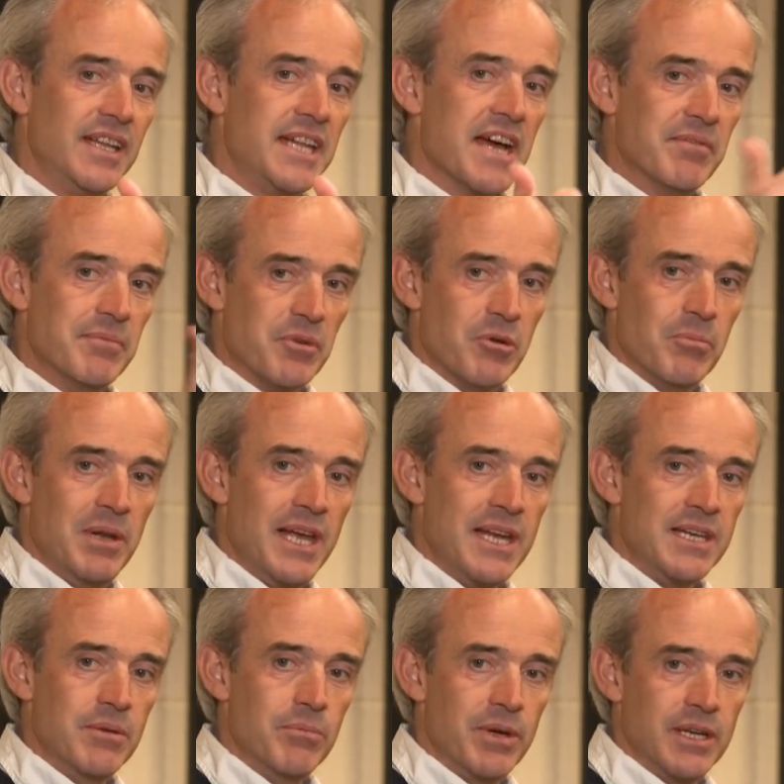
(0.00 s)
Davenport
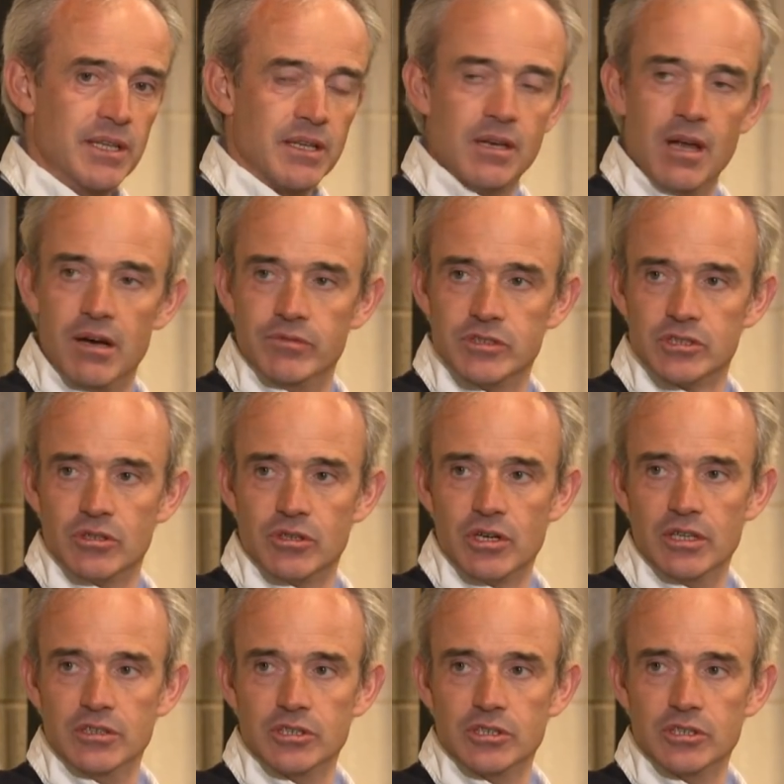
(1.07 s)
Millennium, winning the novice hurdle mm.